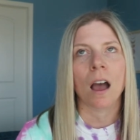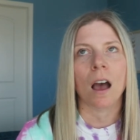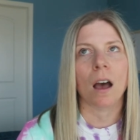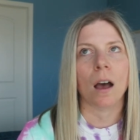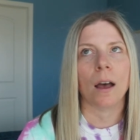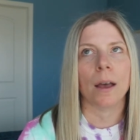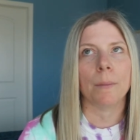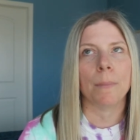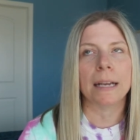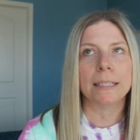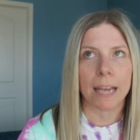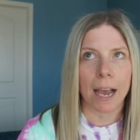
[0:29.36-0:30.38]
Uh,
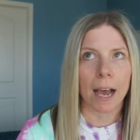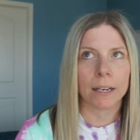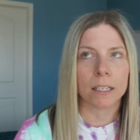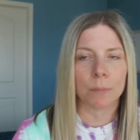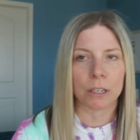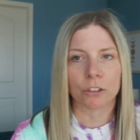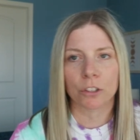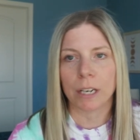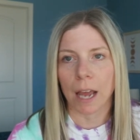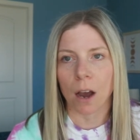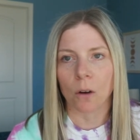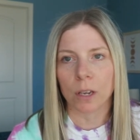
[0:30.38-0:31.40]
my dad, especially
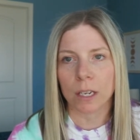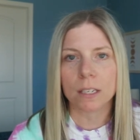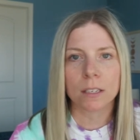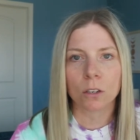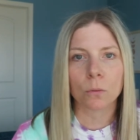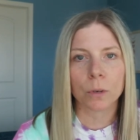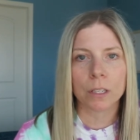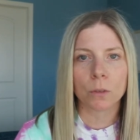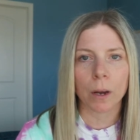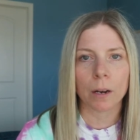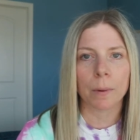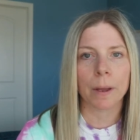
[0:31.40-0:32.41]
now, he still reads
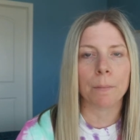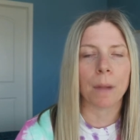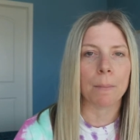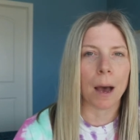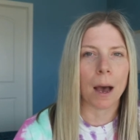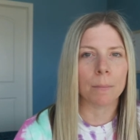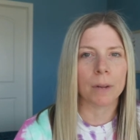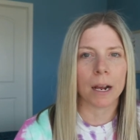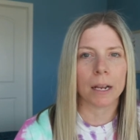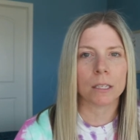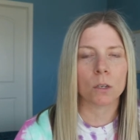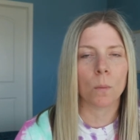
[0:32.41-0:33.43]
quite a bit. My mom,
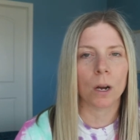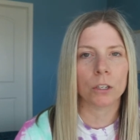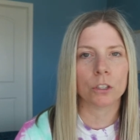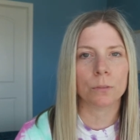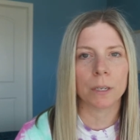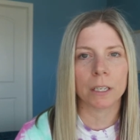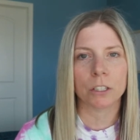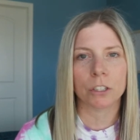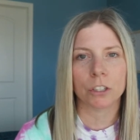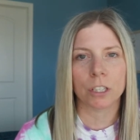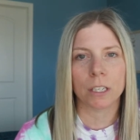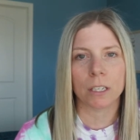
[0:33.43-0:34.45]
not so much because
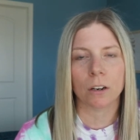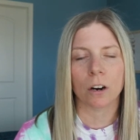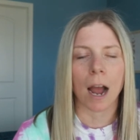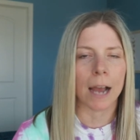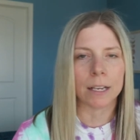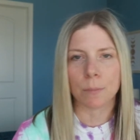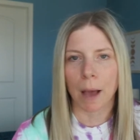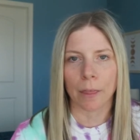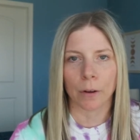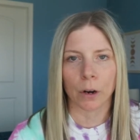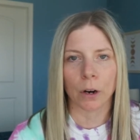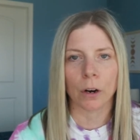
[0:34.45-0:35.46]
she her eyes
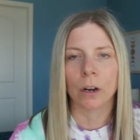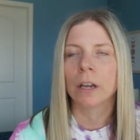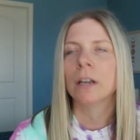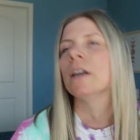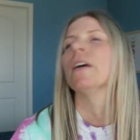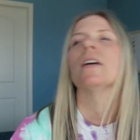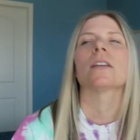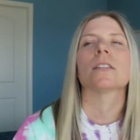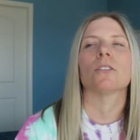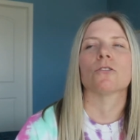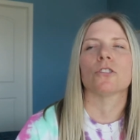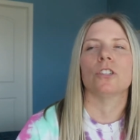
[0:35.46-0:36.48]
bother her
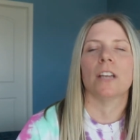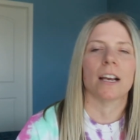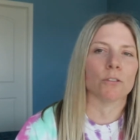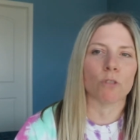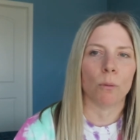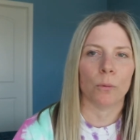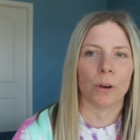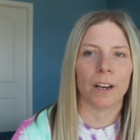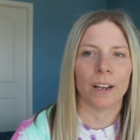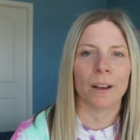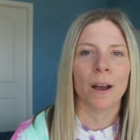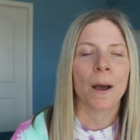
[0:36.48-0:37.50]
so she has trouble
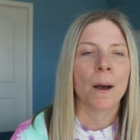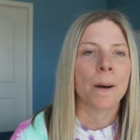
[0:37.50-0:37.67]
reading.